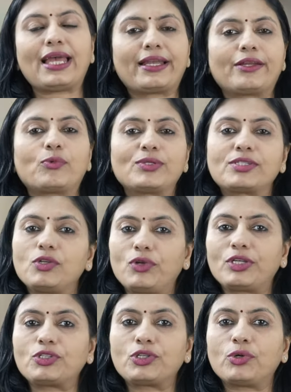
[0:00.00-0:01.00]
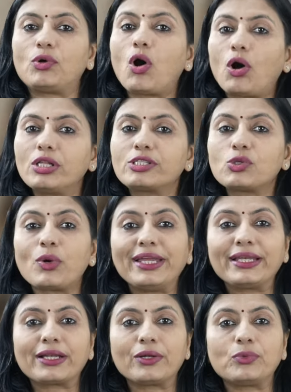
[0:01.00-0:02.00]
adequacy ratio, also
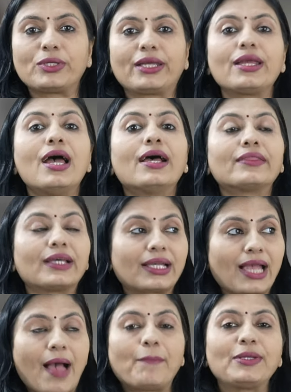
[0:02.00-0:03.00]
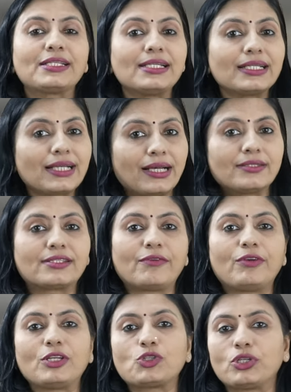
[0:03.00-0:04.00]
including the capital
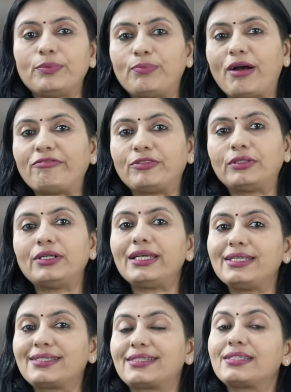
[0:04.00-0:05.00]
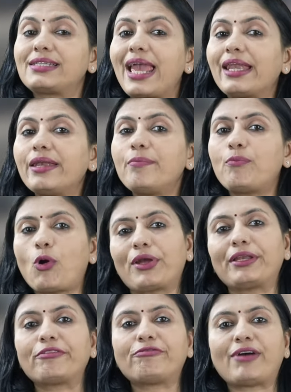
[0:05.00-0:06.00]
conservation buffer, is
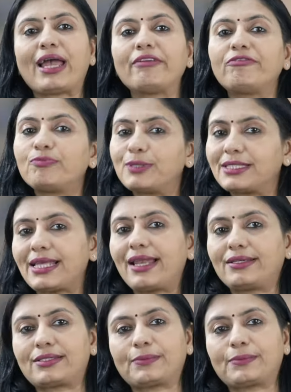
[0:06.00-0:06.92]
10.5%.